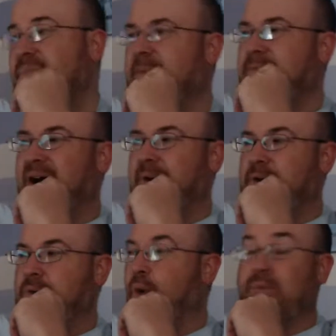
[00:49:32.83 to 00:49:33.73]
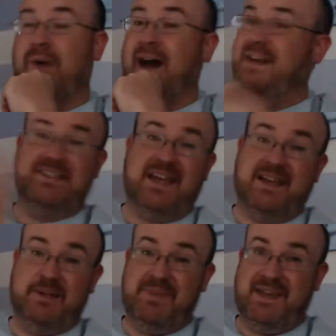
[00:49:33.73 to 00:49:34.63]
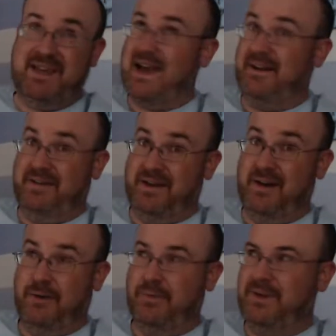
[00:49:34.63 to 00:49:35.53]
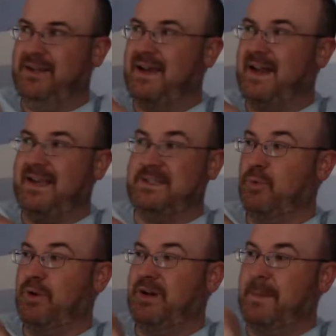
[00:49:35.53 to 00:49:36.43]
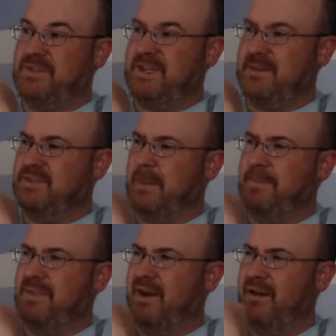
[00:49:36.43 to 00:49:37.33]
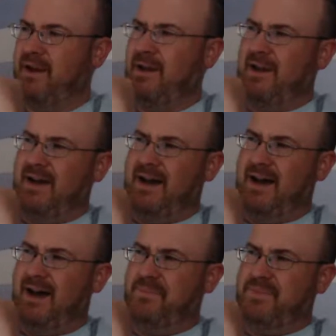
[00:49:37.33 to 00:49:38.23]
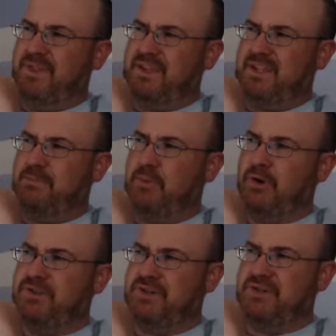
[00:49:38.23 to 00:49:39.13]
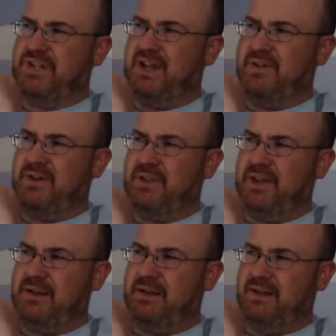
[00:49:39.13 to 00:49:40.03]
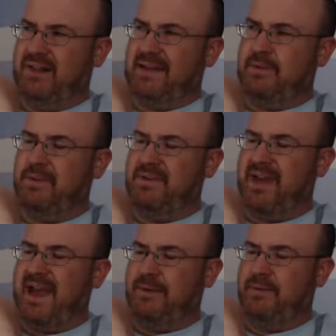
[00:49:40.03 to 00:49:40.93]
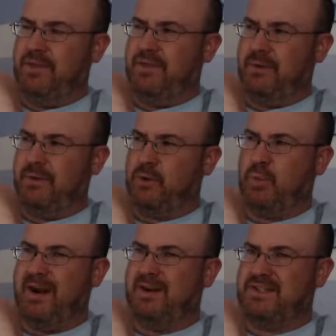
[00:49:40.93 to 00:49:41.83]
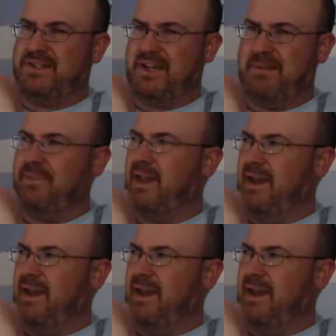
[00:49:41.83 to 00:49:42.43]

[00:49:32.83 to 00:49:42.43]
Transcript: But what ride is that going to be? I don't know. We got to get some more Cup teams up there. These mergers and everything, like what we've had with Rick Ware's team,